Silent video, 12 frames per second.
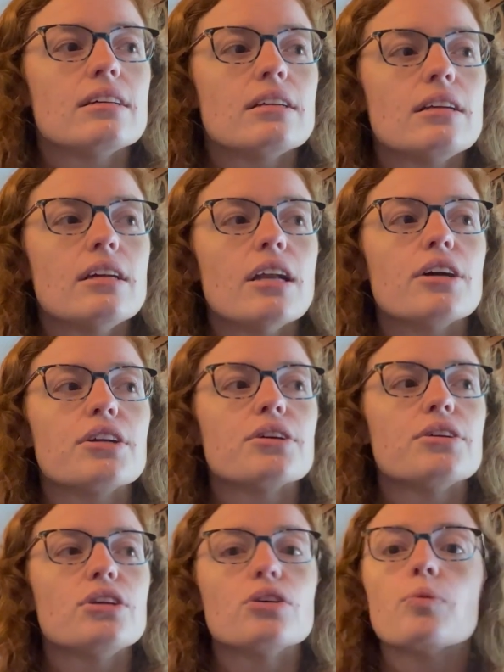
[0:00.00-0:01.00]
you know,
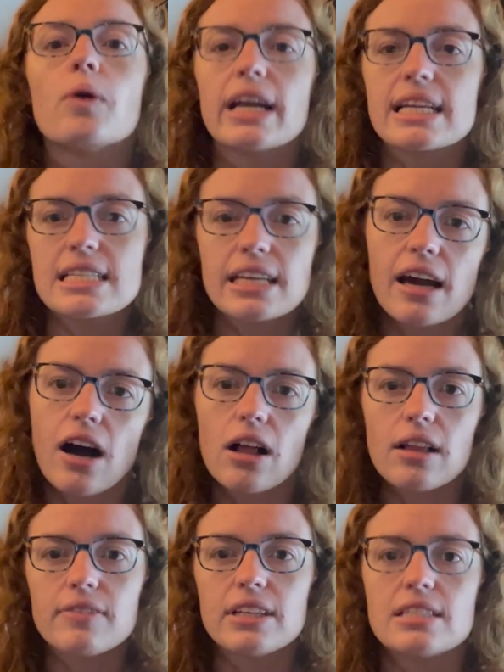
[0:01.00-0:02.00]
you're wanting to get
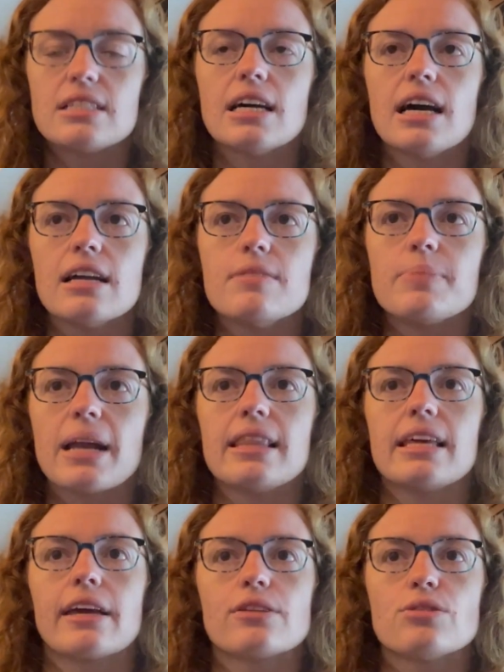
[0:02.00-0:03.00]
all of this done. But I
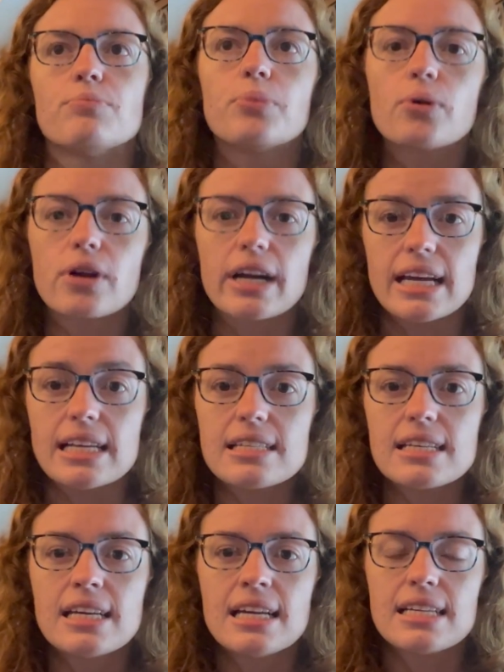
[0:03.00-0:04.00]
think it's important
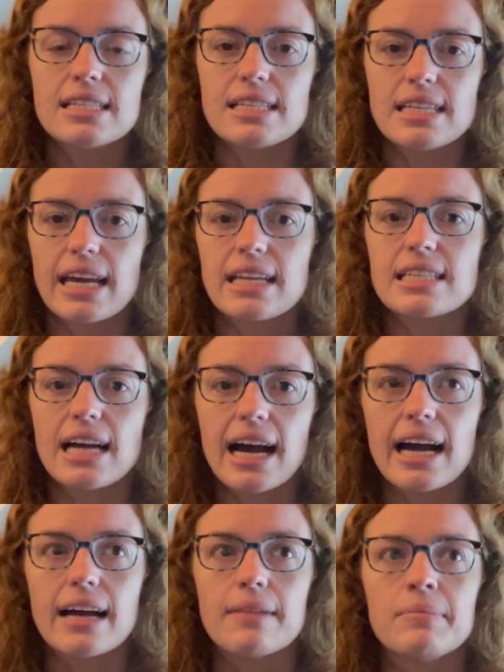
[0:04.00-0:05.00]
to take
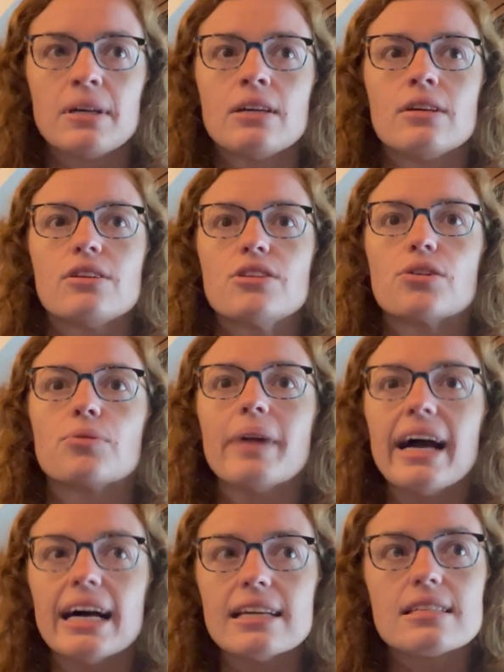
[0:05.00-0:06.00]
time to
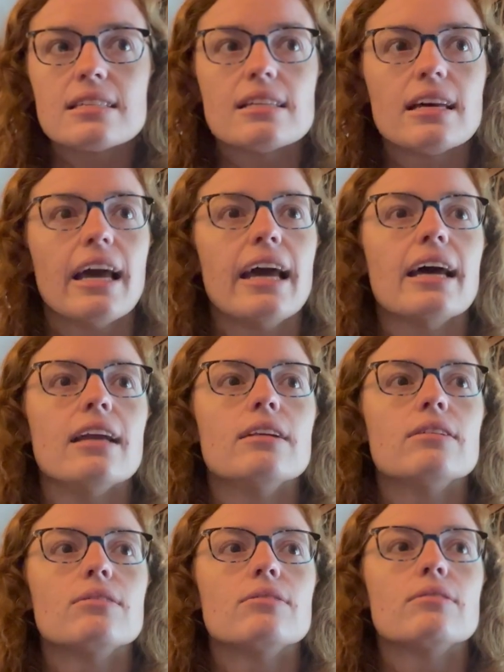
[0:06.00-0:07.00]
rest
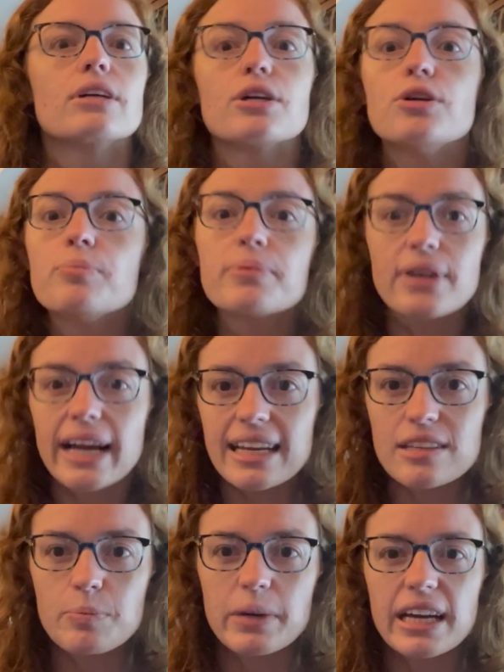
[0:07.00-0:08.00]
and
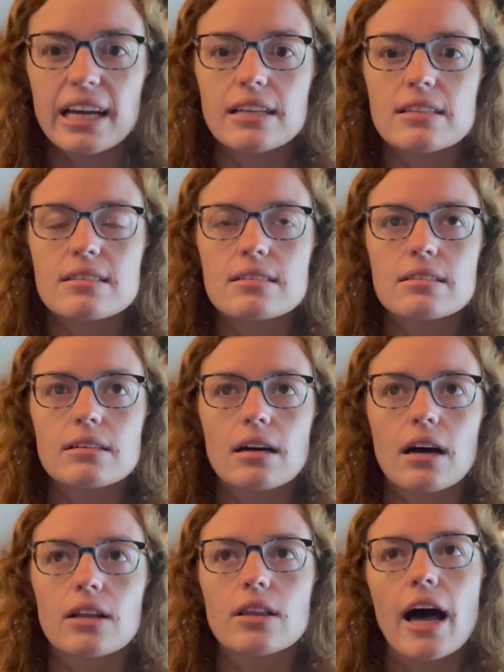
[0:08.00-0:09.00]
recuperate because
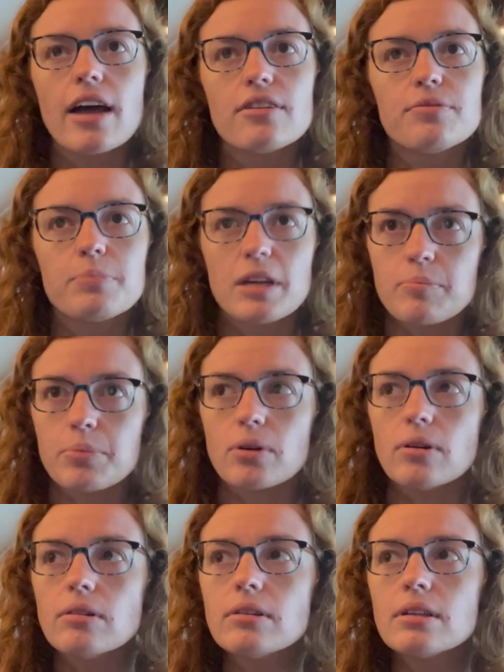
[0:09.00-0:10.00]
a lot of
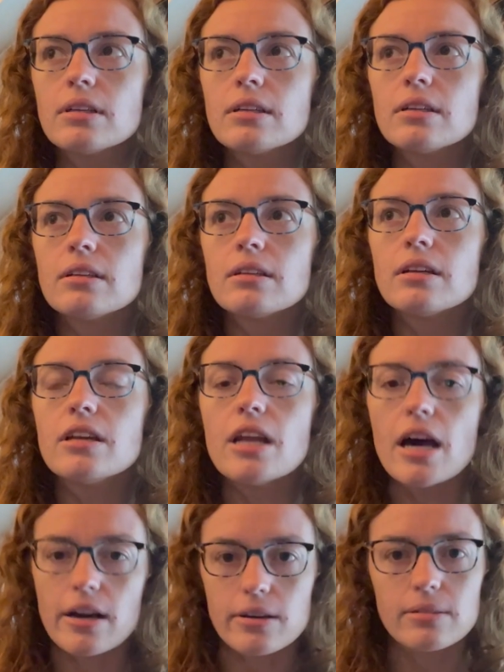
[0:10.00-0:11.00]
people
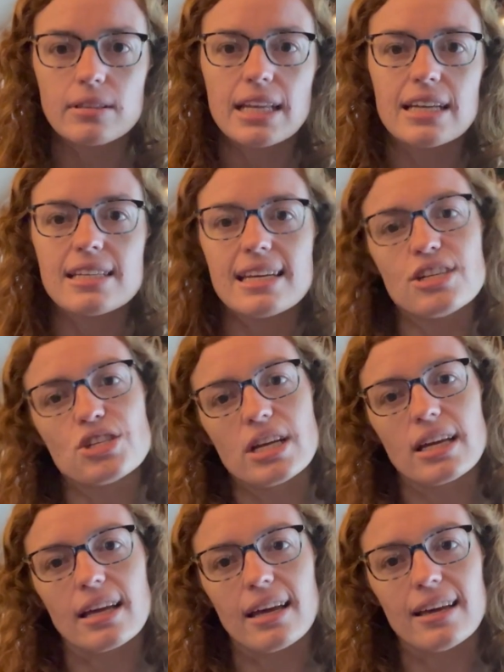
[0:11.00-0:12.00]
know that
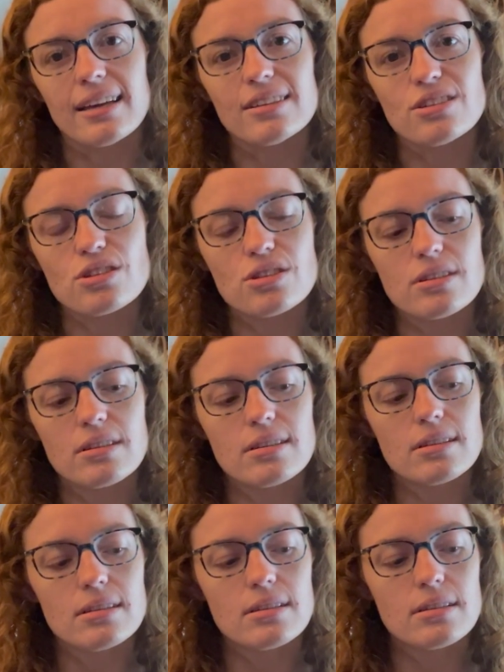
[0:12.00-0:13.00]
teaching is
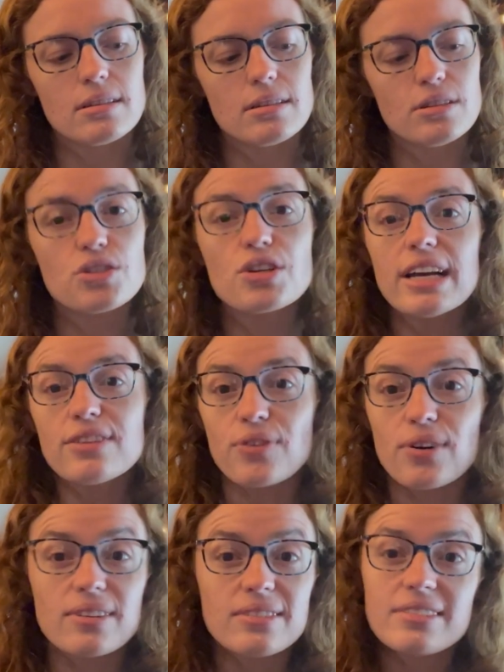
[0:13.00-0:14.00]

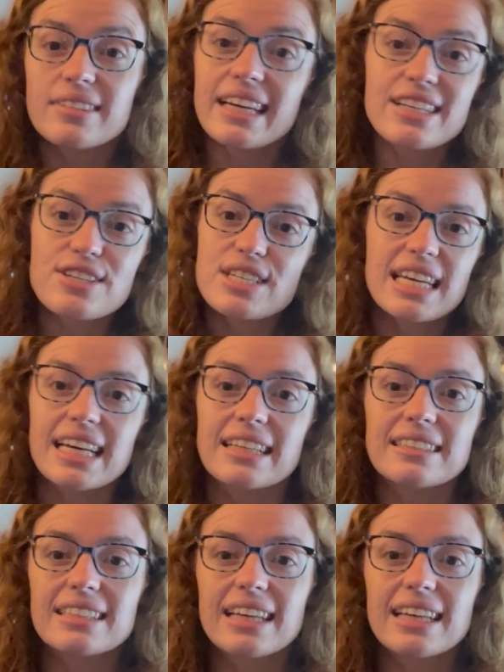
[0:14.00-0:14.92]
stressful. It just is.